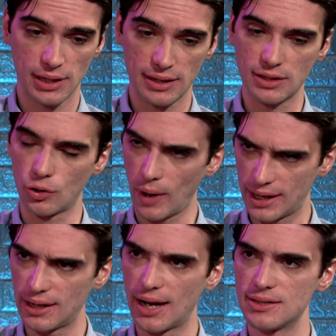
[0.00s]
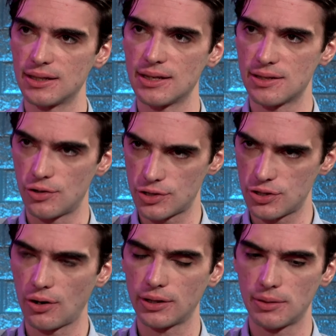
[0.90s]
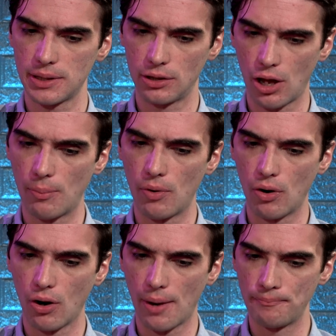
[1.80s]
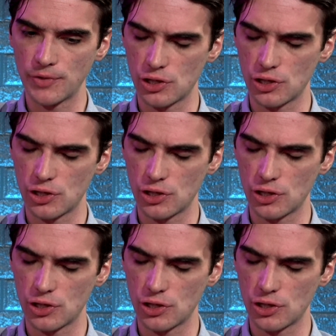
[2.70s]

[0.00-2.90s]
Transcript: and I think they're recognizing this, and they're starting to be a lot more,